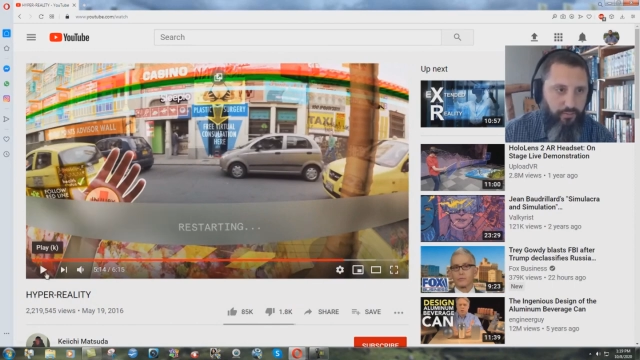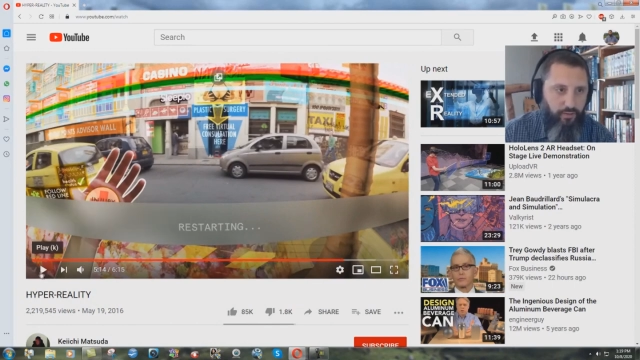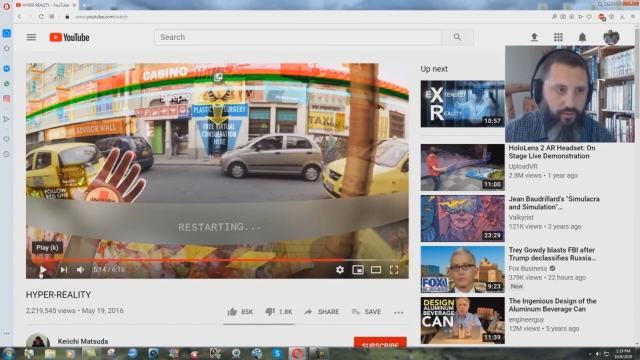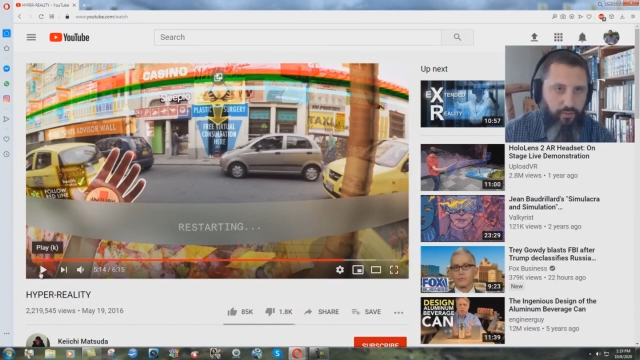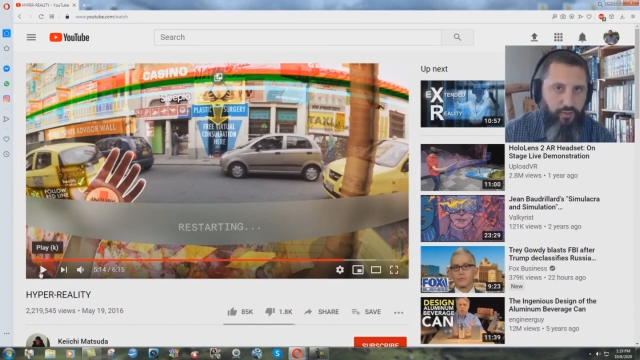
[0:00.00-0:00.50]

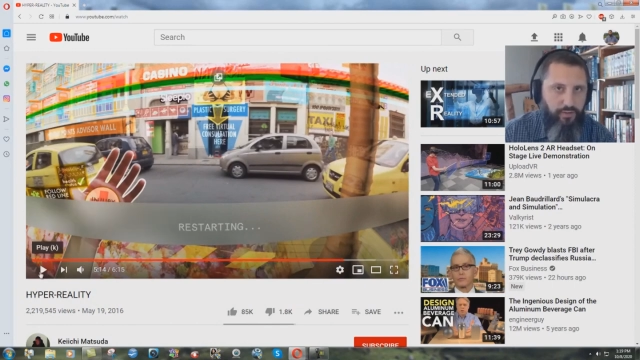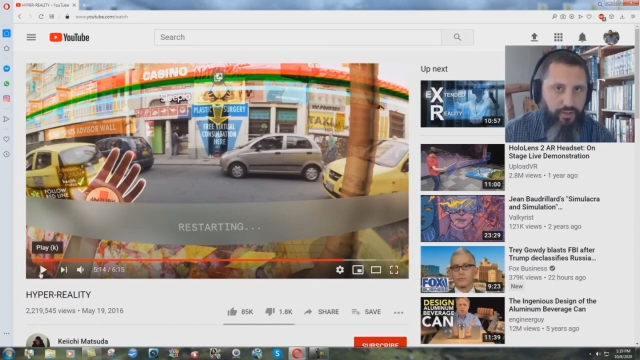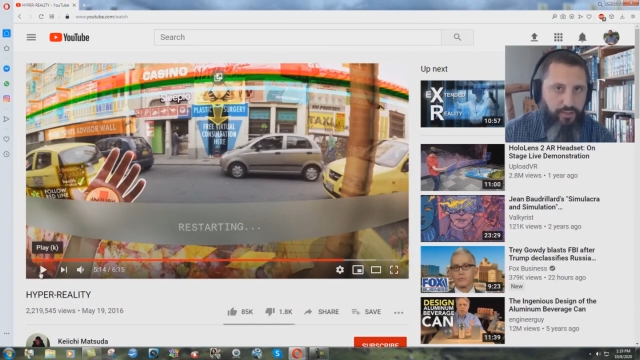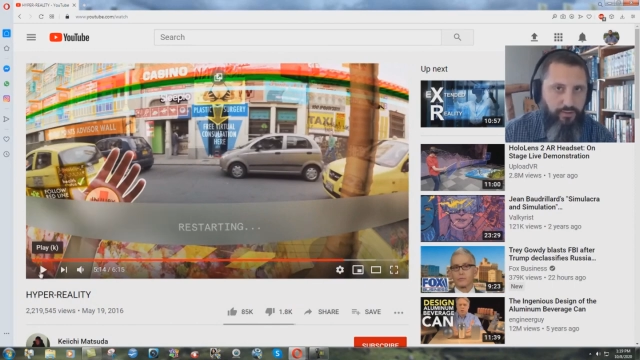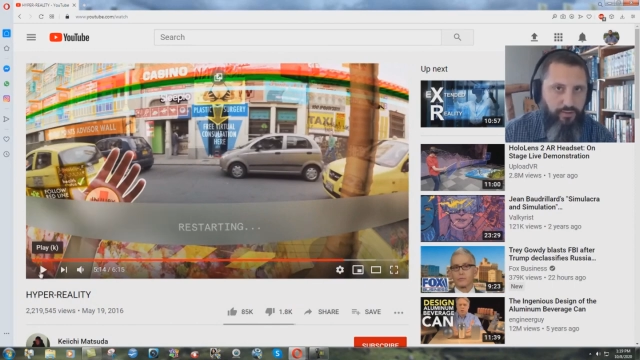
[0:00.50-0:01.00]
But look what it
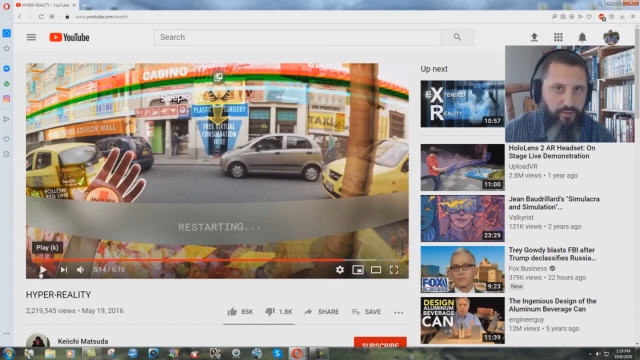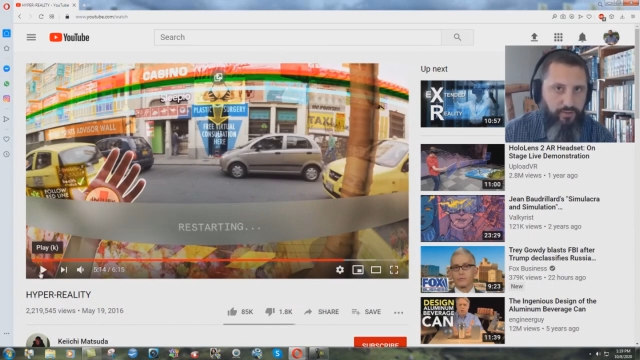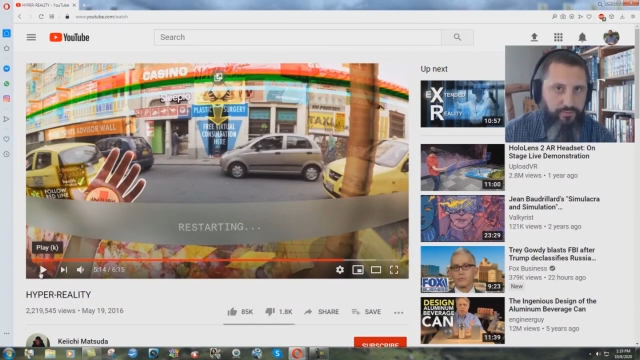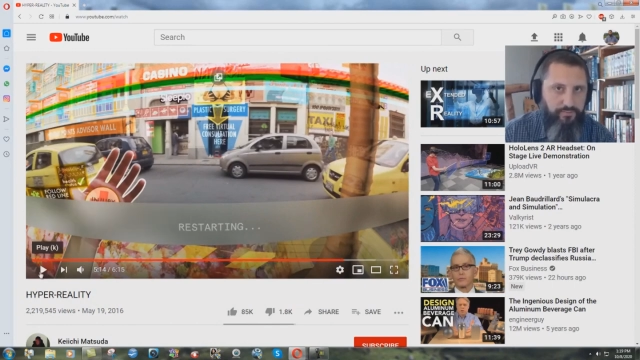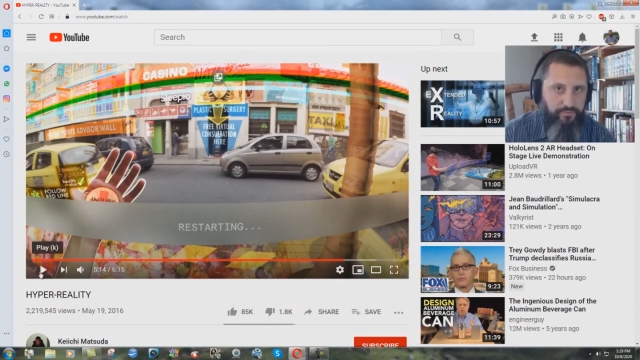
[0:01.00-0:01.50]
changes
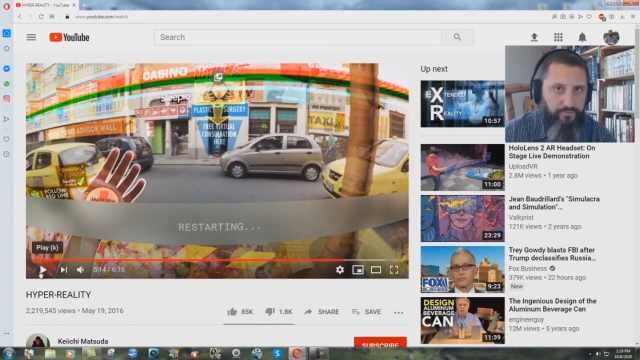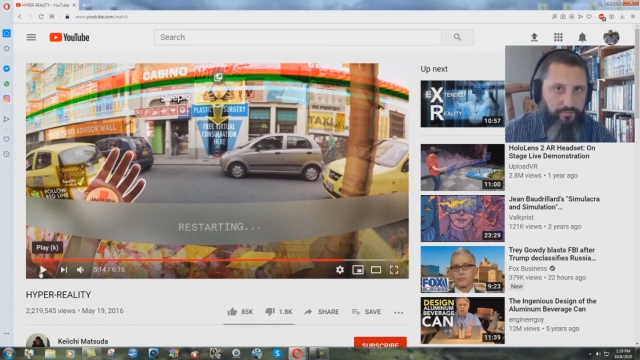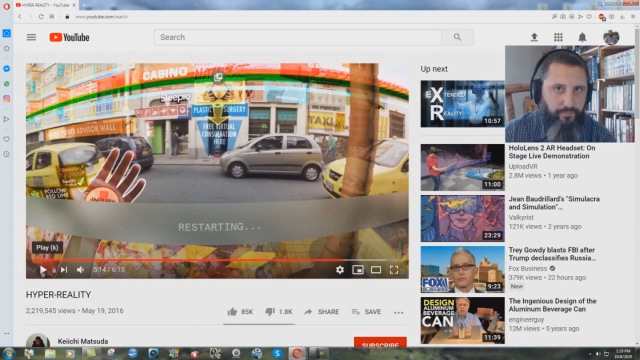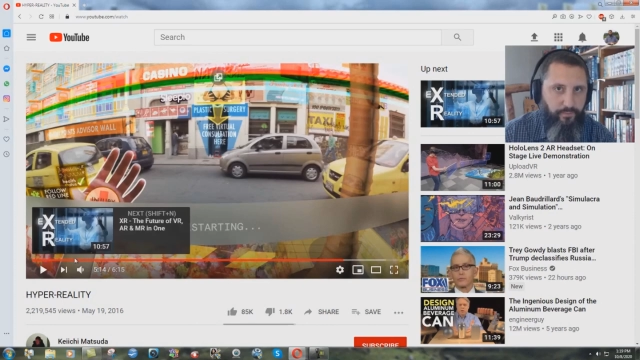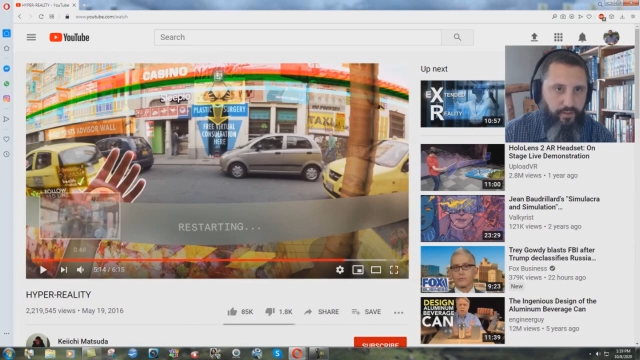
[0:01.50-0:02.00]
to.
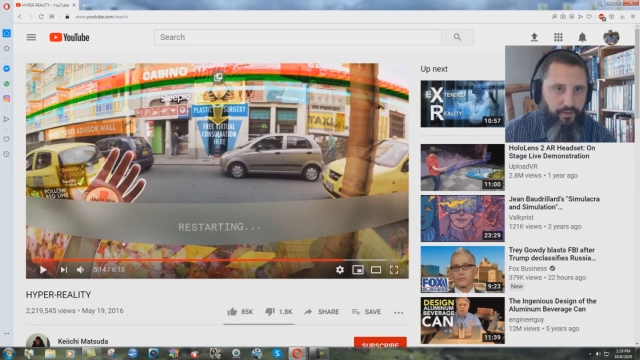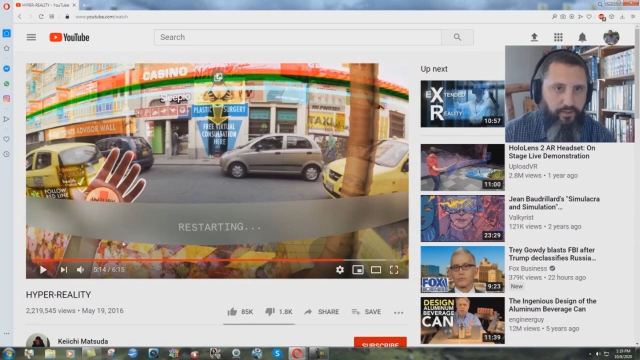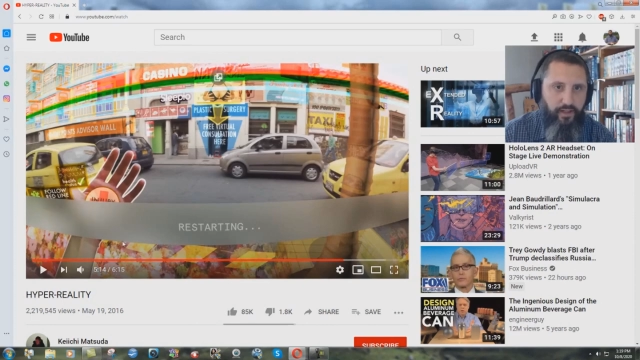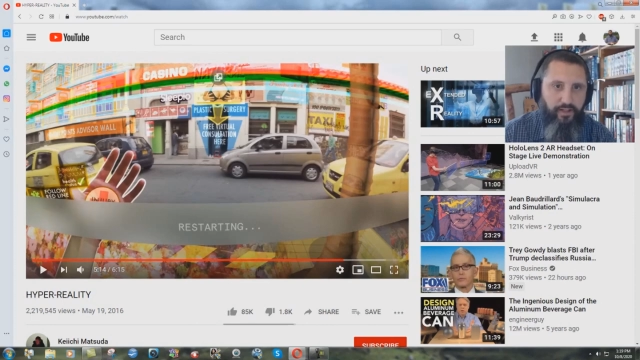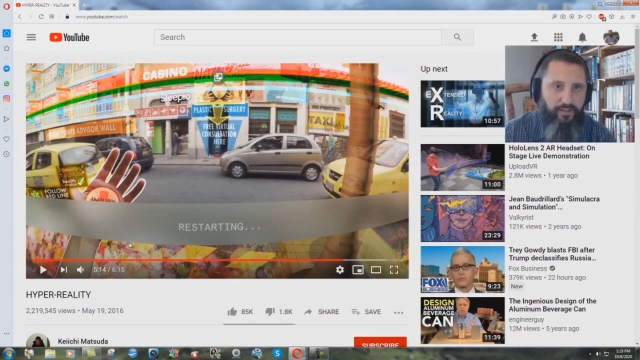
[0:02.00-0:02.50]

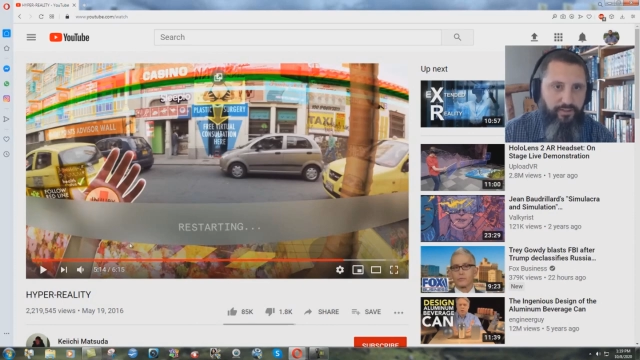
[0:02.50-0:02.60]
And